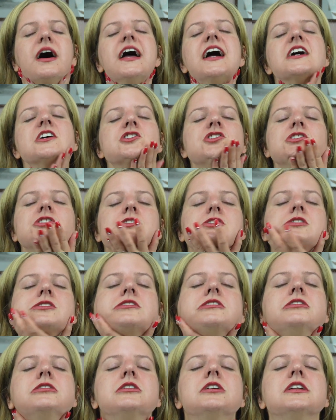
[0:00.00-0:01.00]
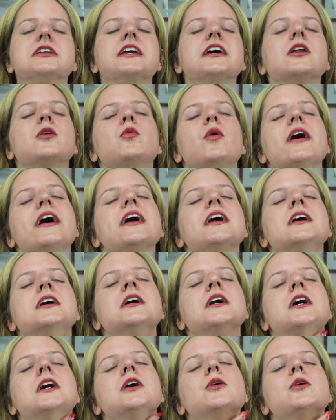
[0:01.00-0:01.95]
I actually could get away